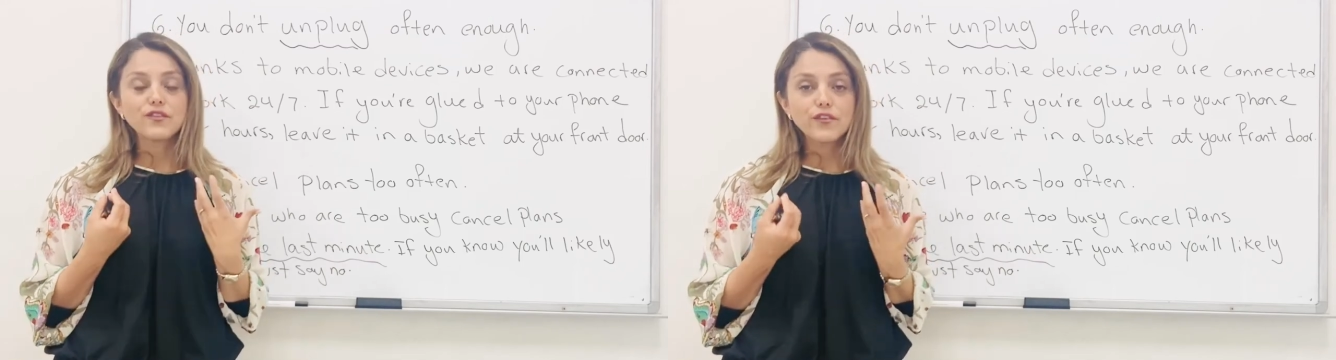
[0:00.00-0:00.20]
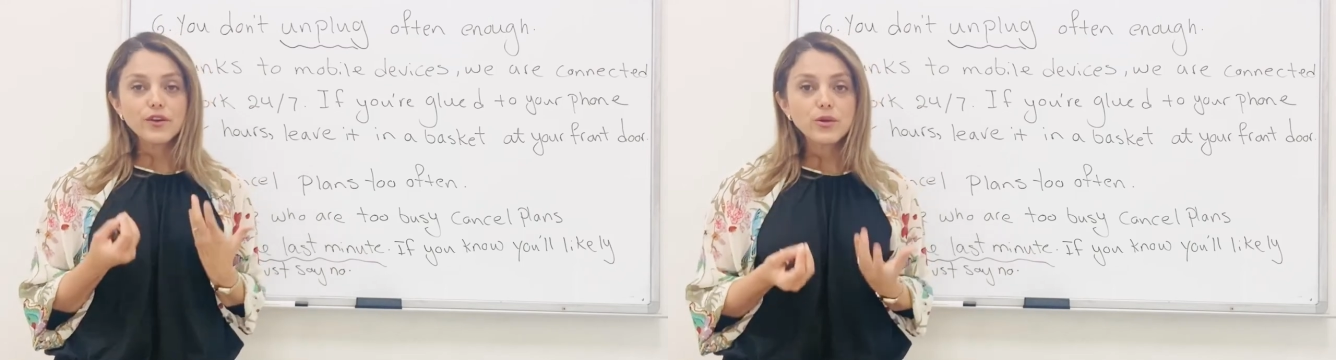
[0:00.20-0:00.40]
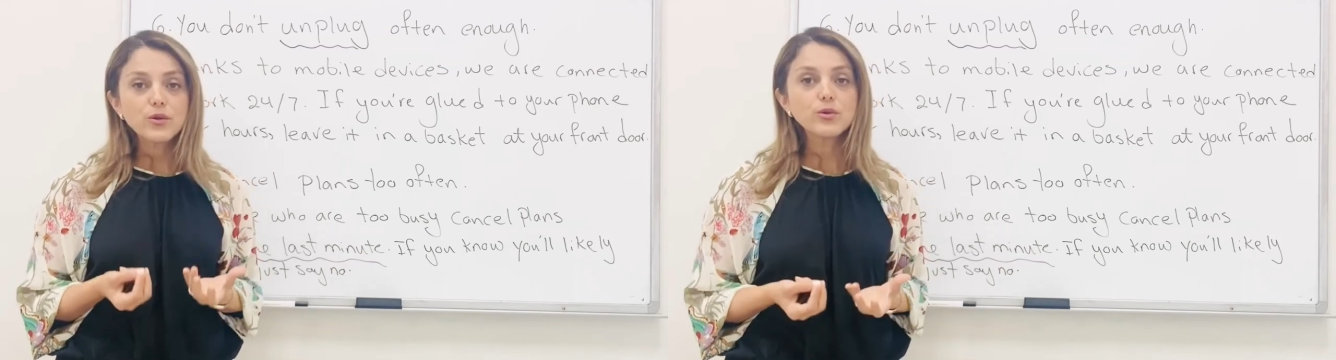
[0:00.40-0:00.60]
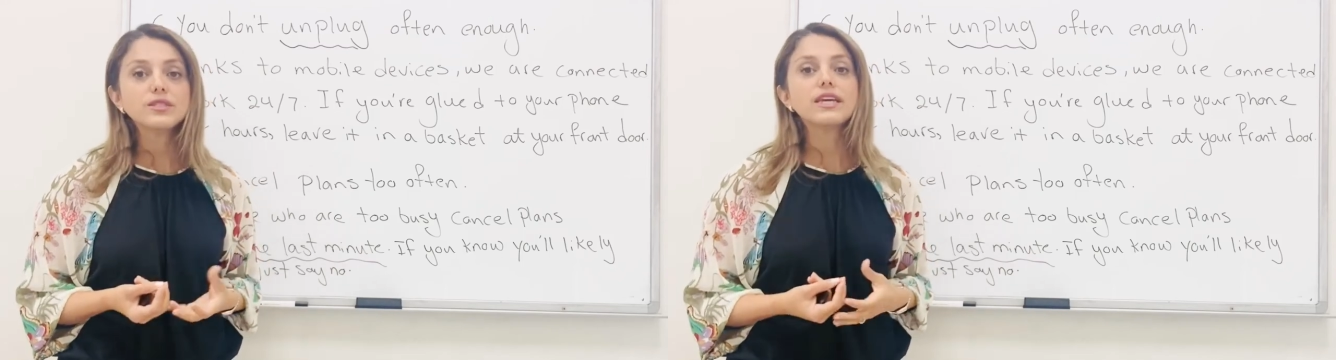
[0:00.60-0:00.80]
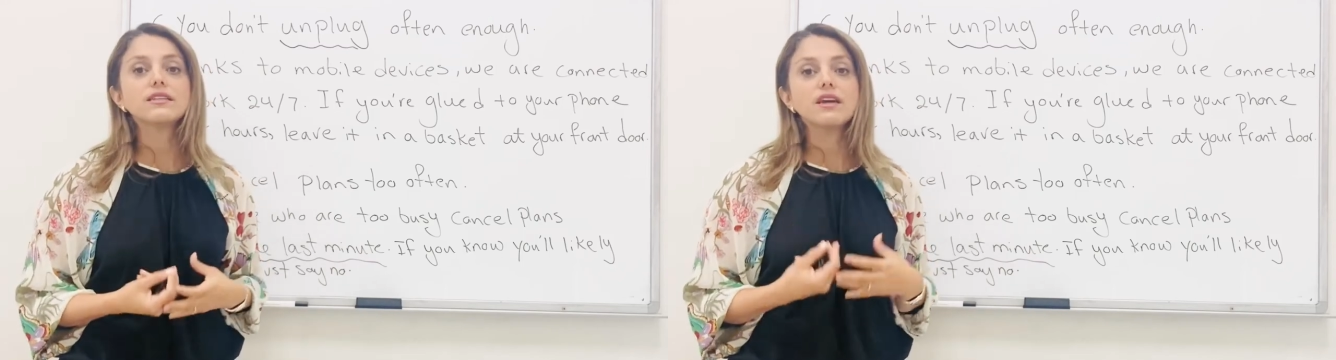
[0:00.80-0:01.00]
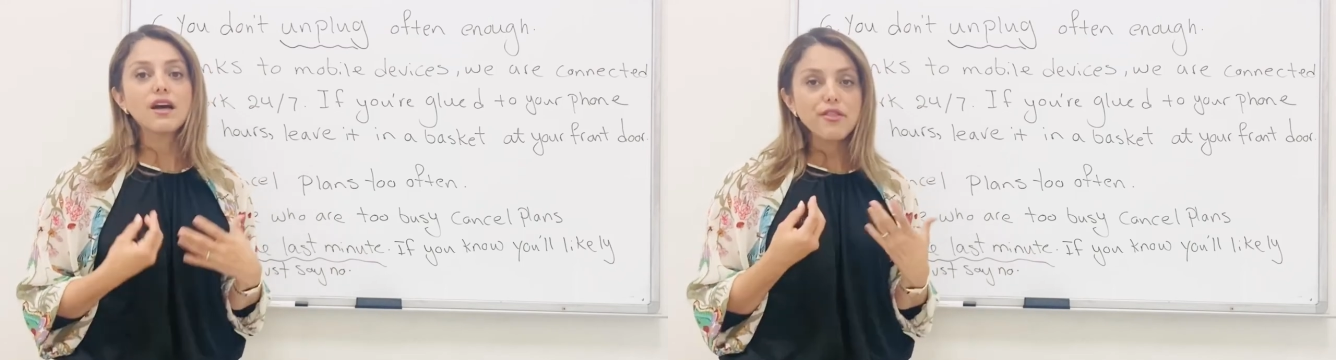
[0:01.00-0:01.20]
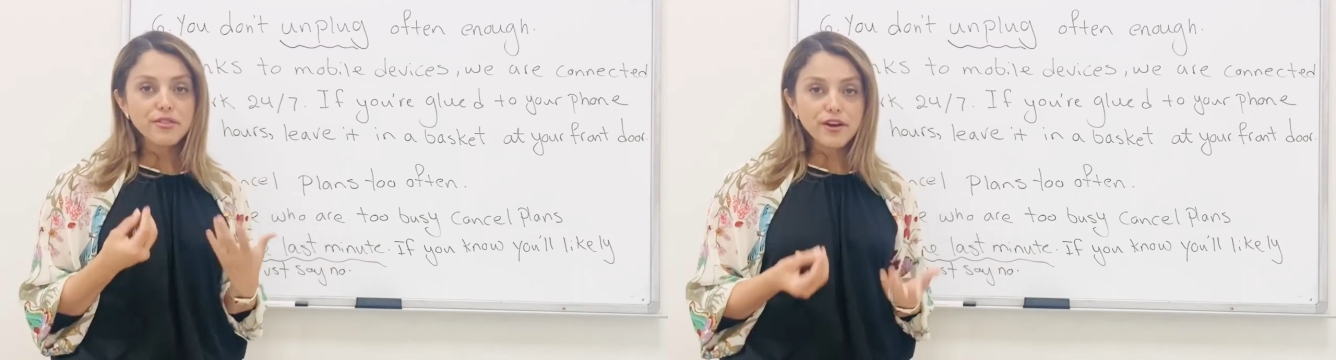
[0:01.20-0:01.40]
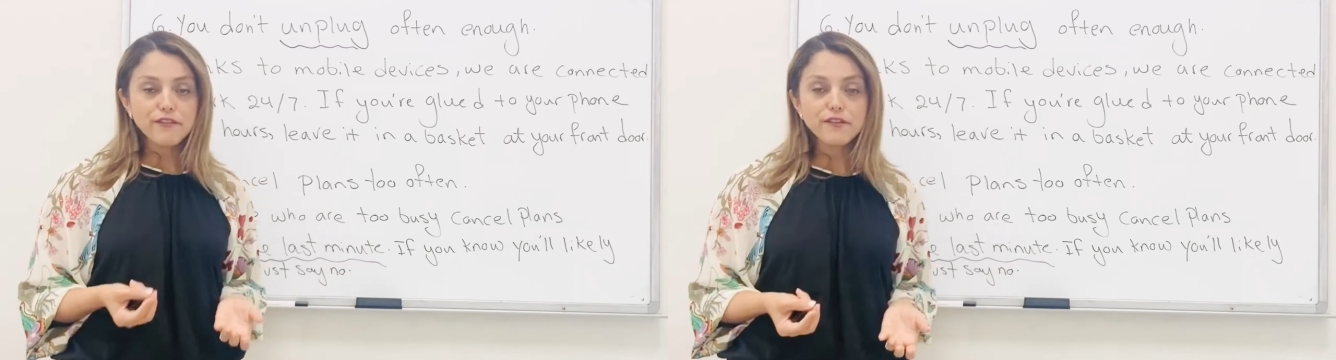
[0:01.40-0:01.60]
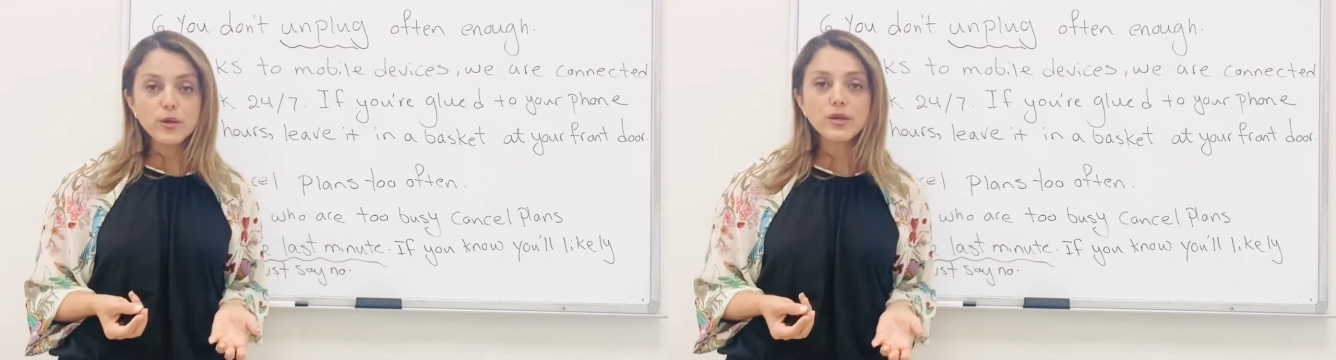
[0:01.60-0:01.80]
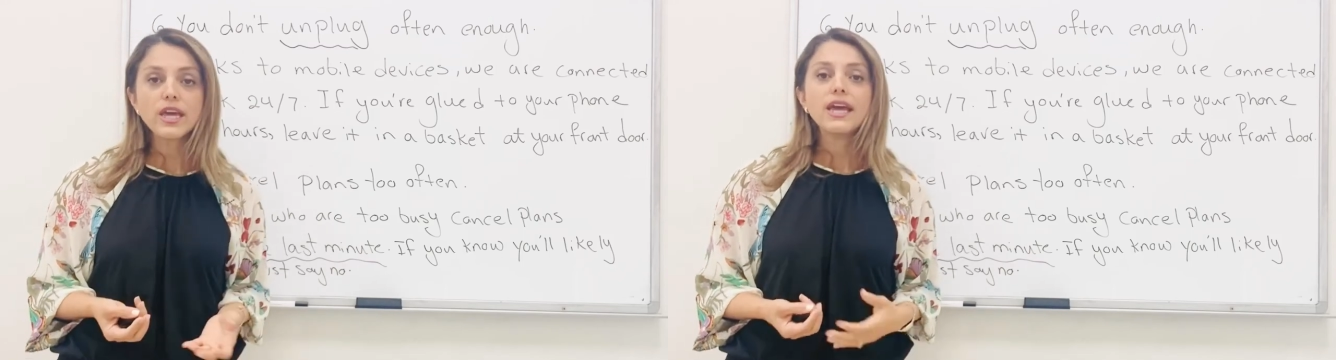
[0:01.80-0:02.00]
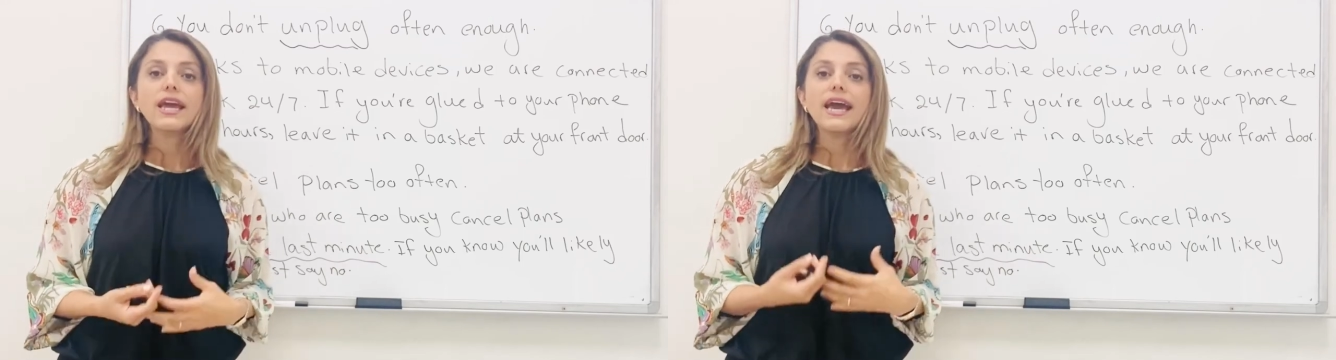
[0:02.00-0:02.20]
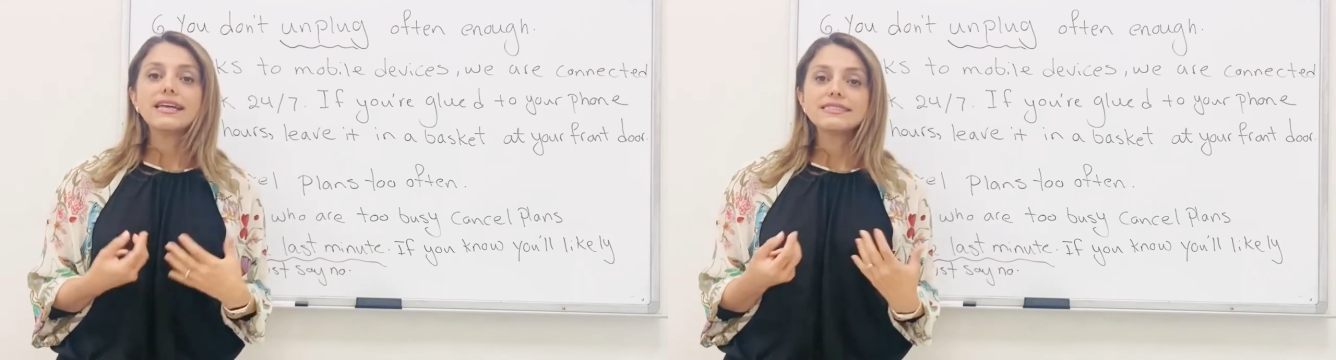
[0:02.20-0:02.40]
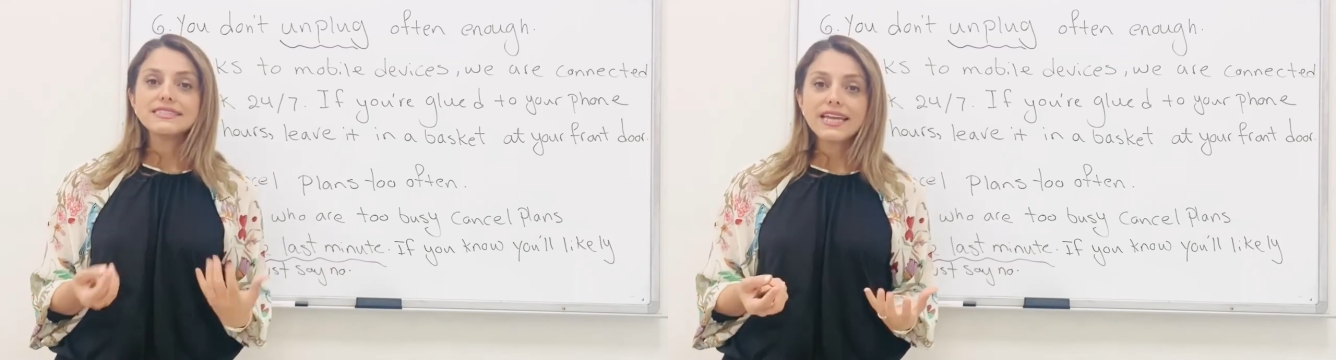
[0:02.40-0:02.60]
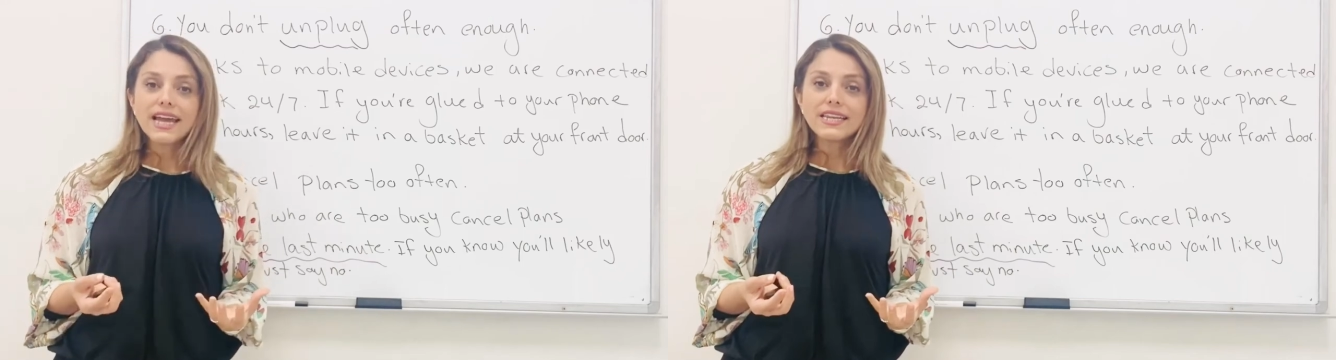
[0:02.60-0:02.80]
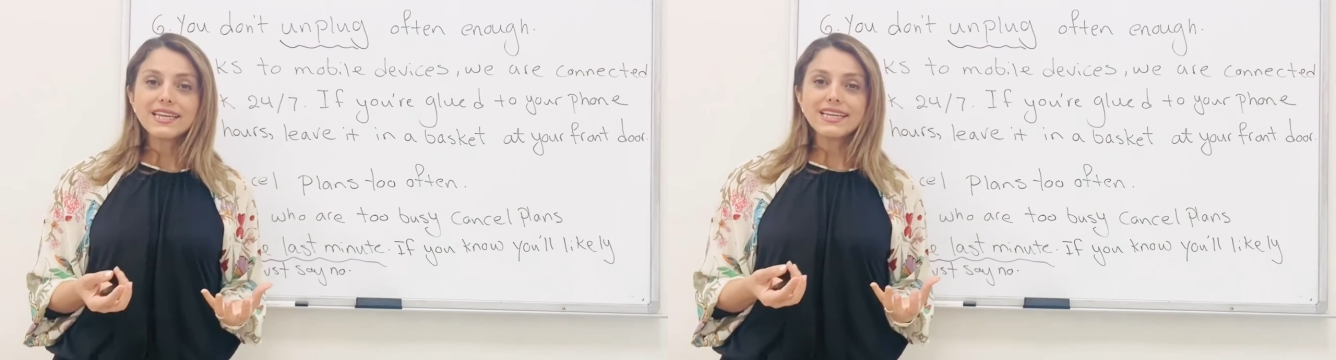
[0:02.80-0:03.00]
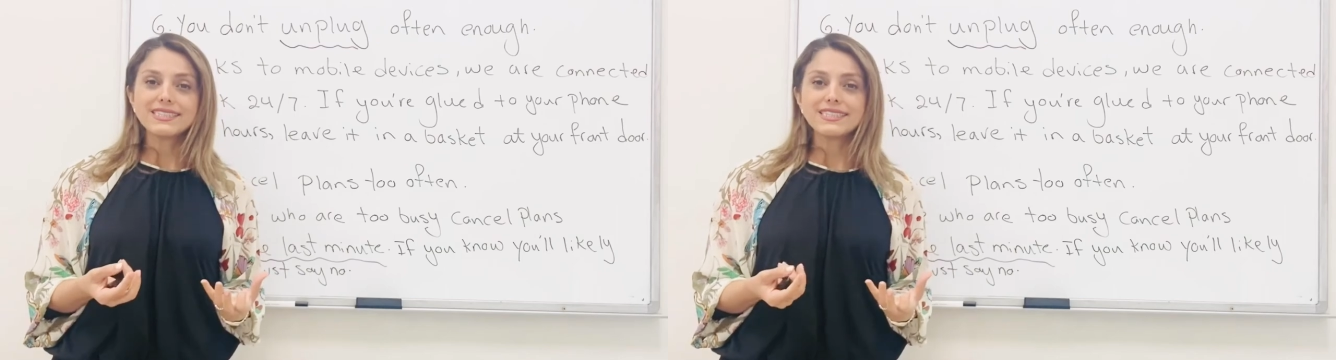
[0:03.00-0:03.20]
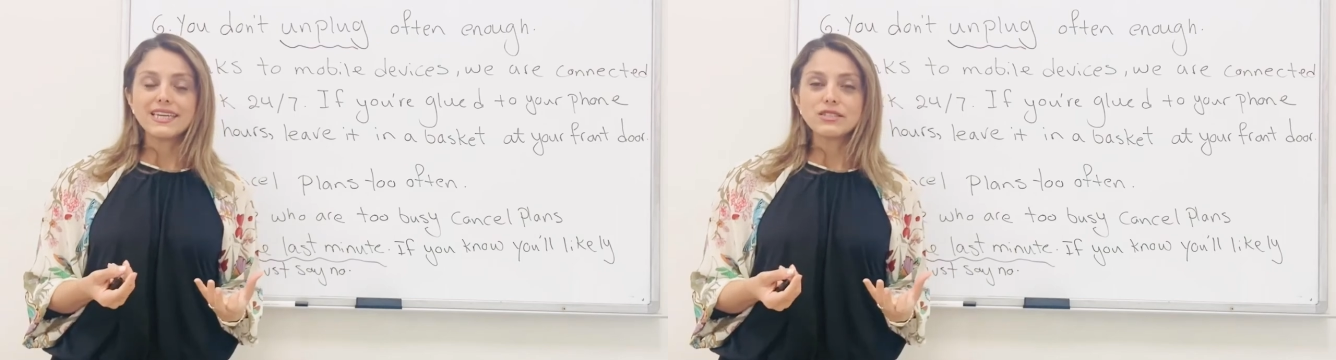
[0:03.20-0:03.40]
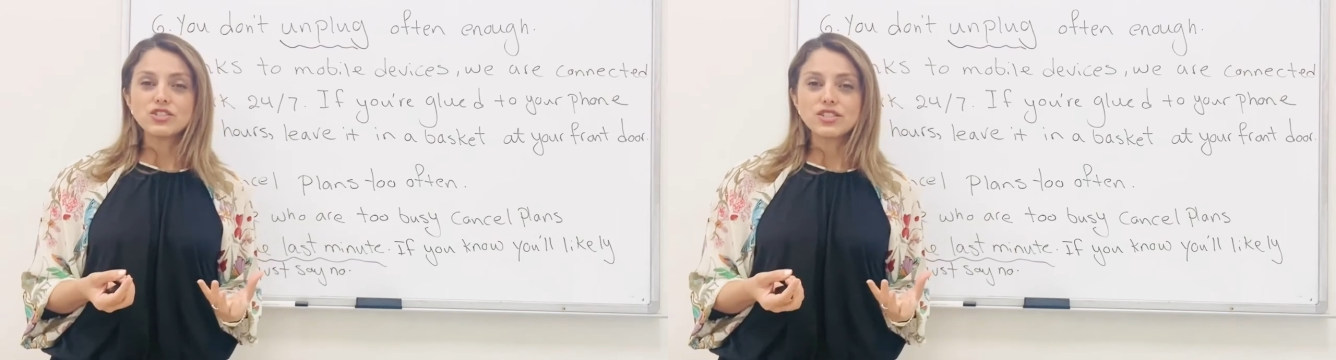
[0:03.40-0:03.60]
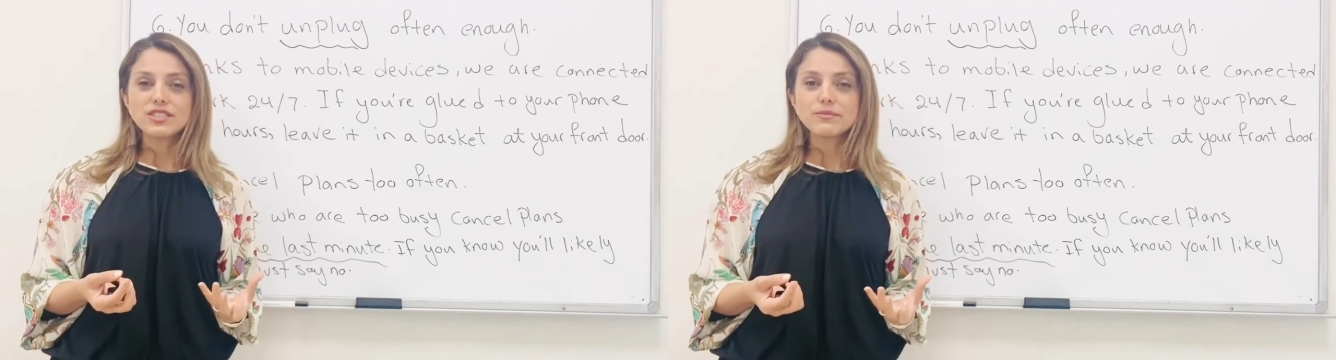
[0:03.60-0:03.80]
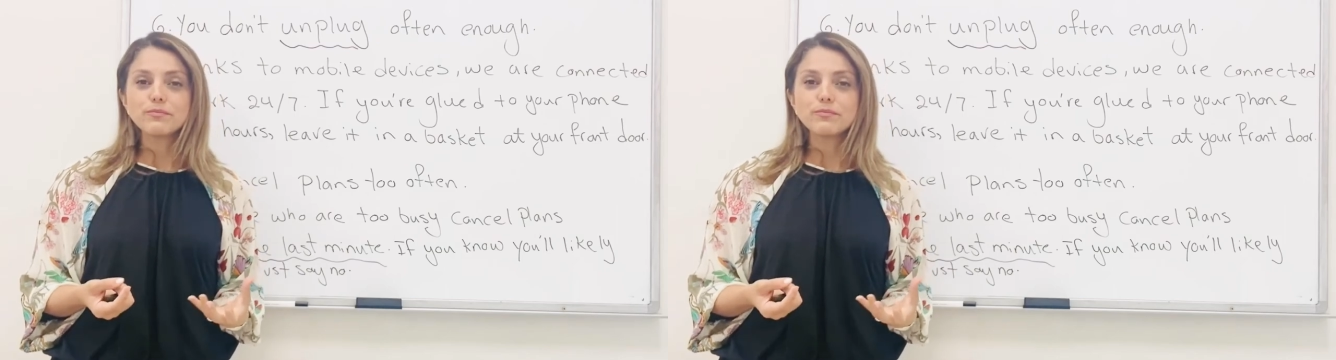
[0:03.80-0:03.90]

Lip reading: fruit and healthier food, and then it can just